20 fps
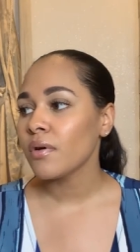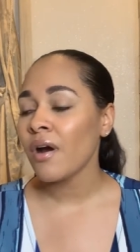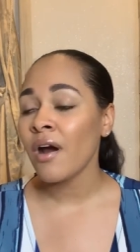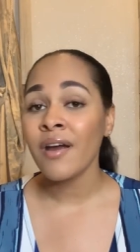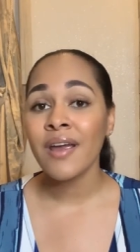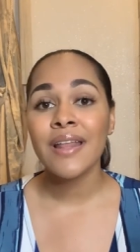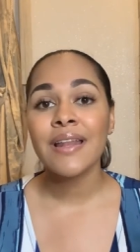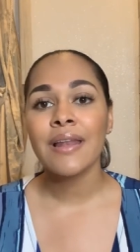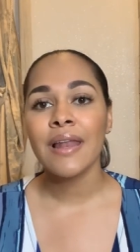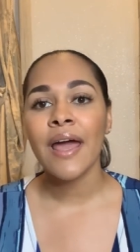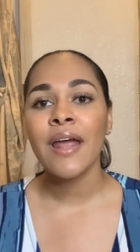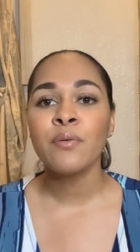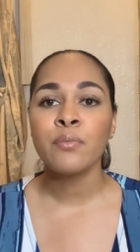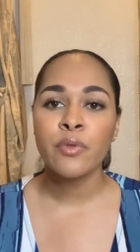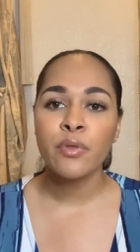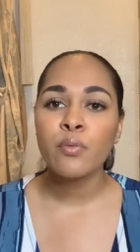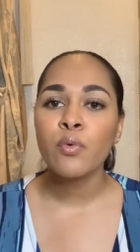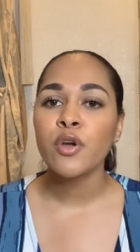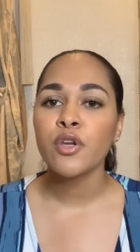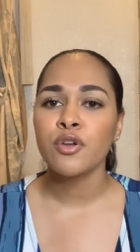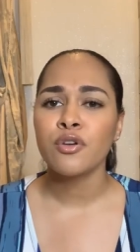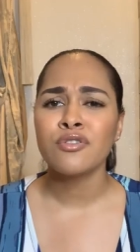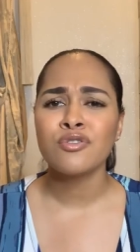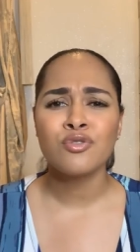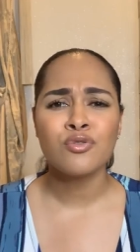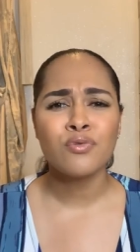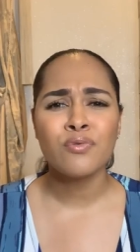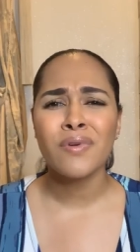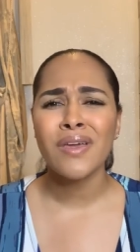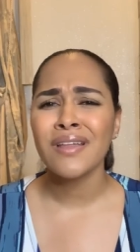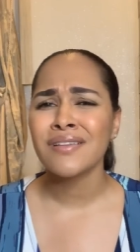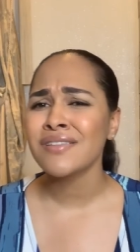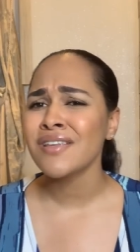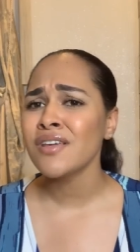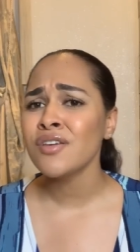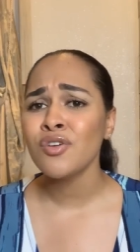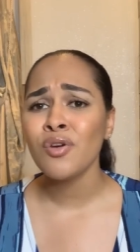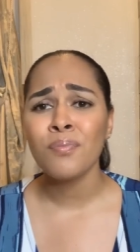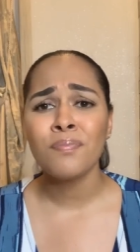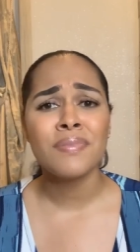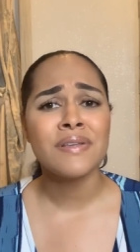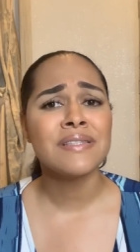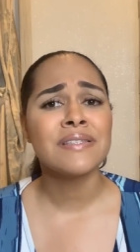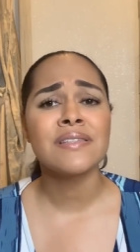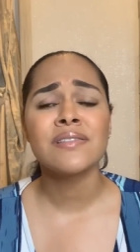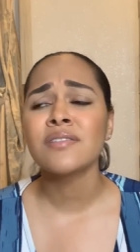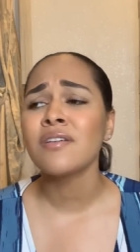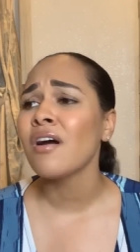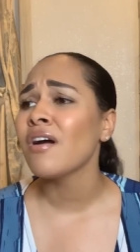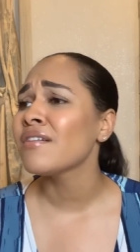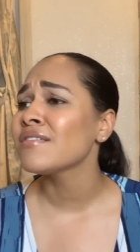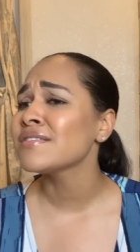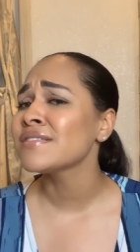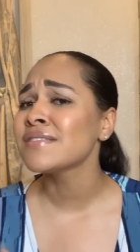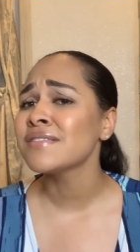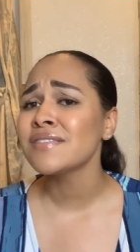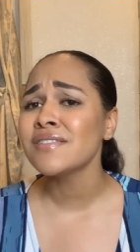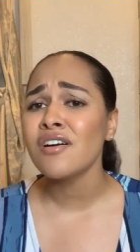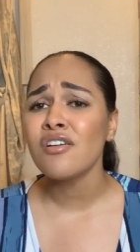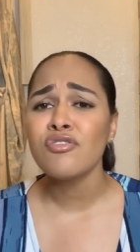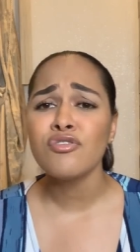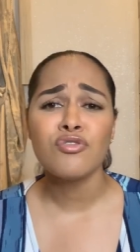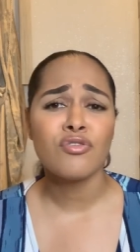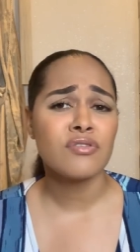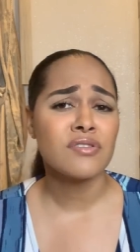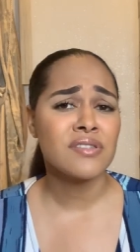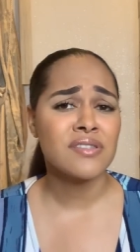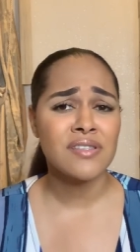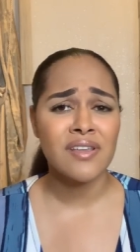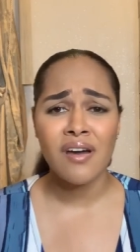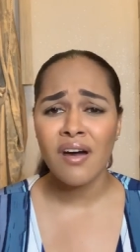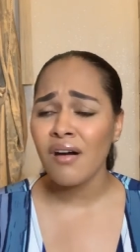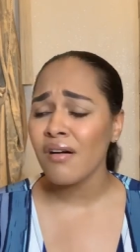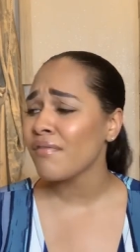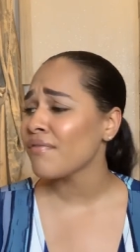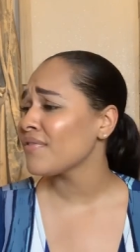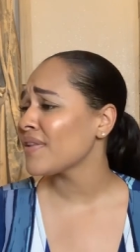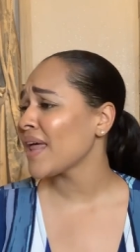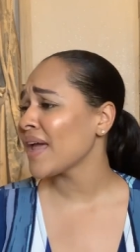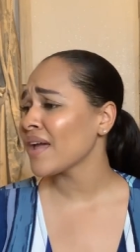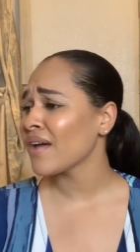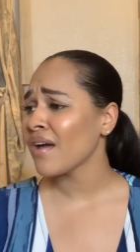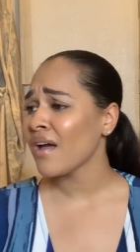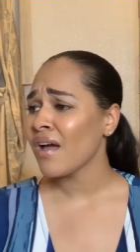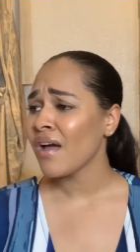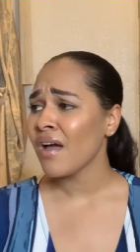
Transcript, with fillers: are in line with what you're doing take your business cards sell yourself like